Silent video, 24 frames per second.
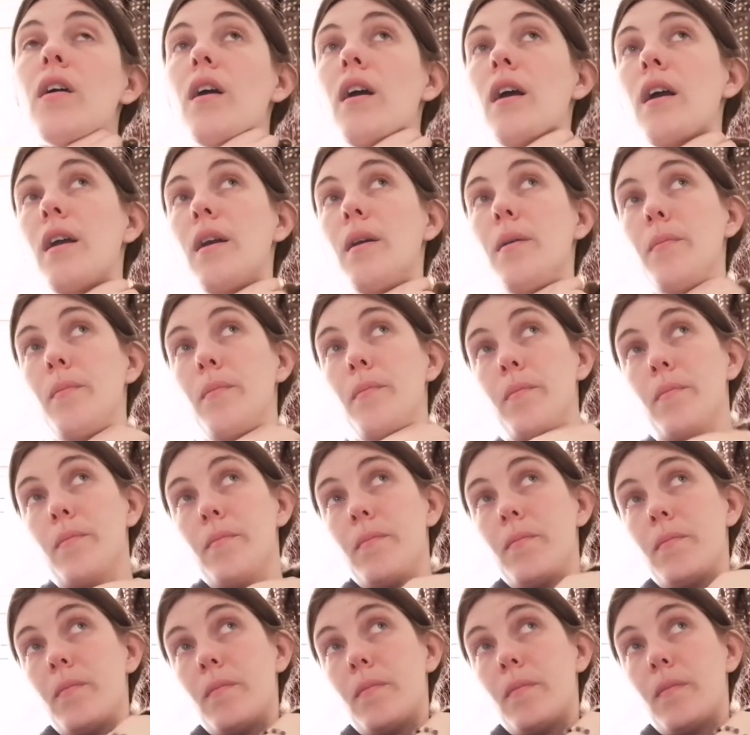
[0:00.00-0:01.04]
and
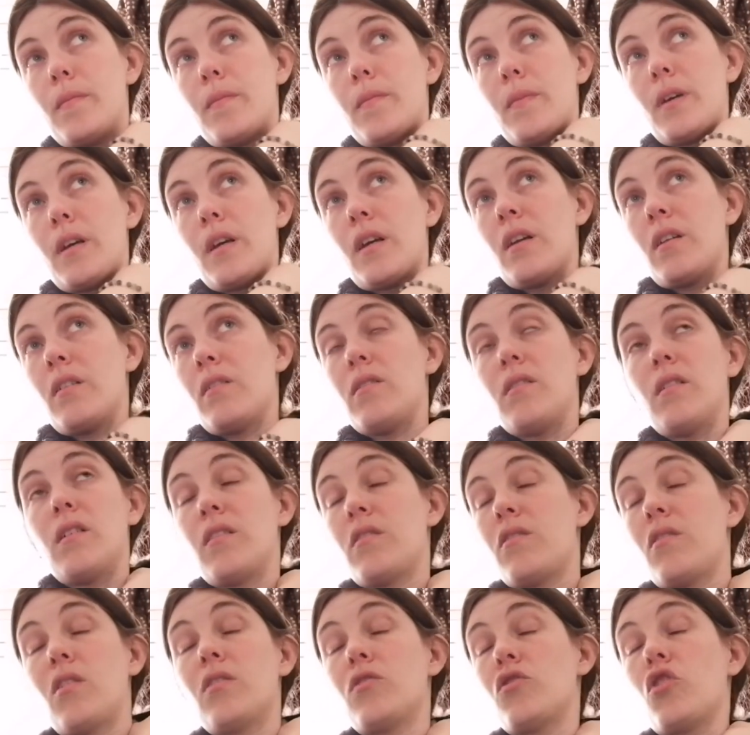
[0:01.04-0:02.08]
I
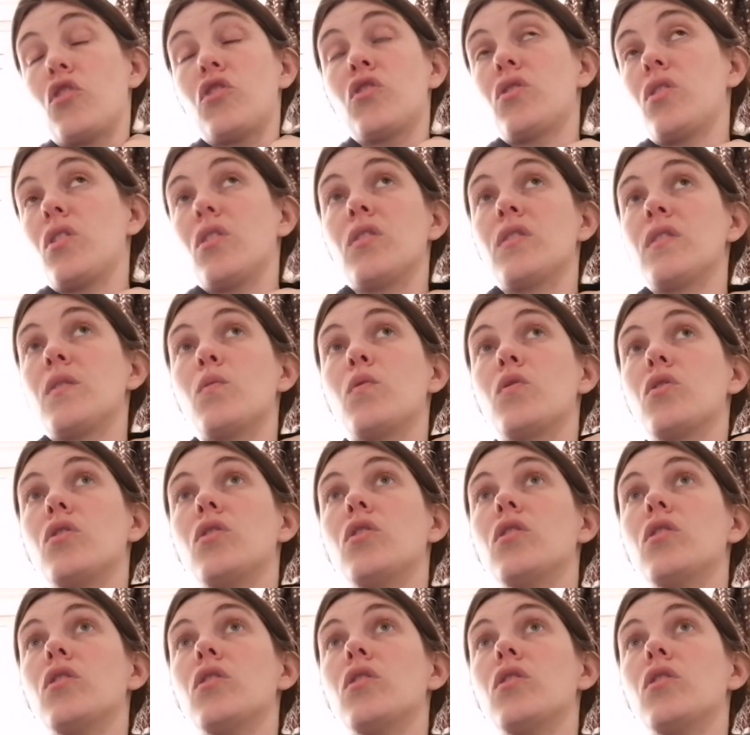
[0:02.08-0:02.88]
just thought it was